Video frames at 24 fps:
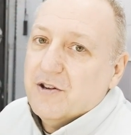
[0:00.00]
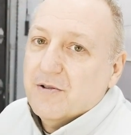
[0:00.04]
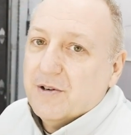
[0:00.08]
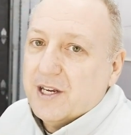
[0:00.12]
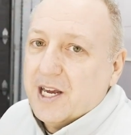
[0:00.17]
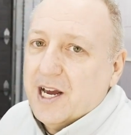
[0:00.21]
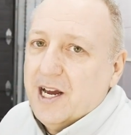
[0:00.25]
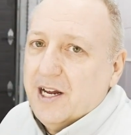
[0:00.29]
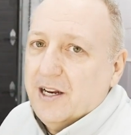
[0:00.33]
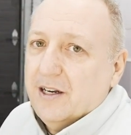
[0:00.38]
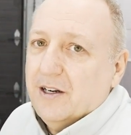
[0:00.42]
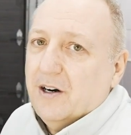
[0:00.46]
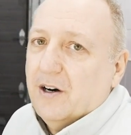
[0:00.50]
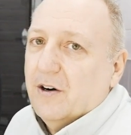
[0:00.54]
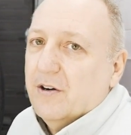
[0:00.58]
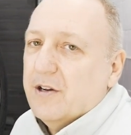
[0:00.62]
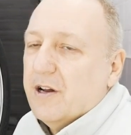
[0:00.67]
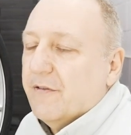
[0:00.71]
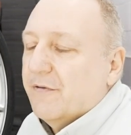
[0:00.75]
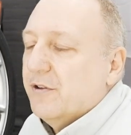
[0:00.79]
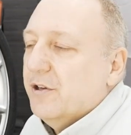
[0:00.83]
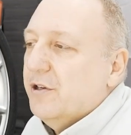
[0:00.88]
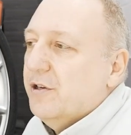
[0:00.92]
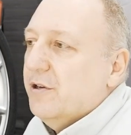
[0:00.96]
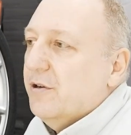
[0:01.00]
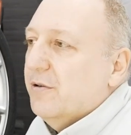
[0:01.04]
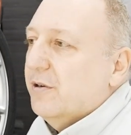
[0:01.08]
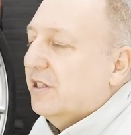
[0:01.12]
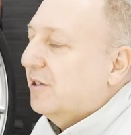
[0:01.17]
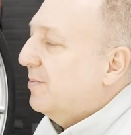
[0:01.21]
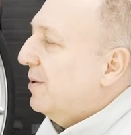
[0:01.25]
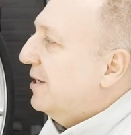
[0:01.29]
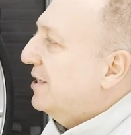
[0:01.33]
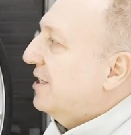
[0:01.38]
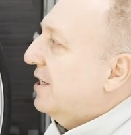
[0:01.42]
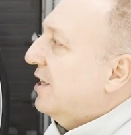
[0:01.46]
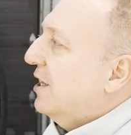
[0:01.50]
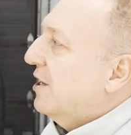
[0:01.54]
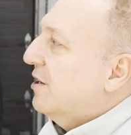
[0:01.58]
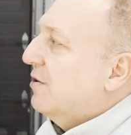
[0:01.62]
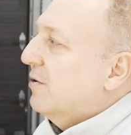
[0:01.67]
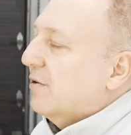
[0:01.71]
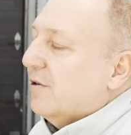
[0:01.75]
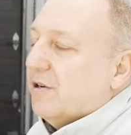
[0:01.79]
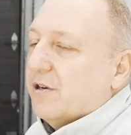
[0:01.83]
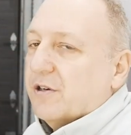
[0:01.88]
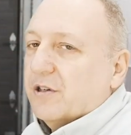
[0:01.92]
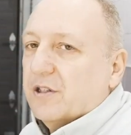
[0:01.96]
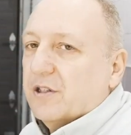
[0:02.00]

you can. All you have to do is basically go to your